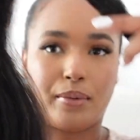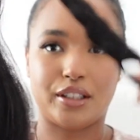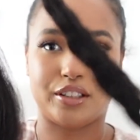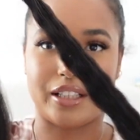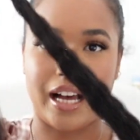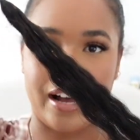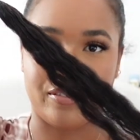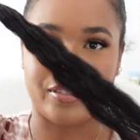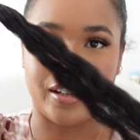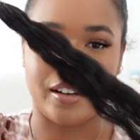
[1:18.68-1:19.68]
going to do that
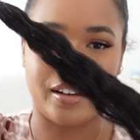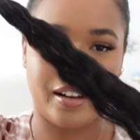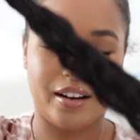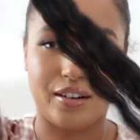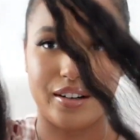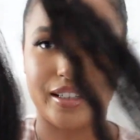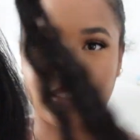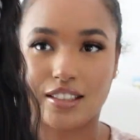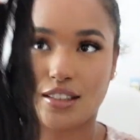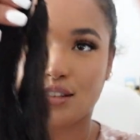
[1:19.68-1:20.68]
after. Oh, it's
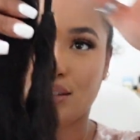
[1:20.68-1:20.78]
just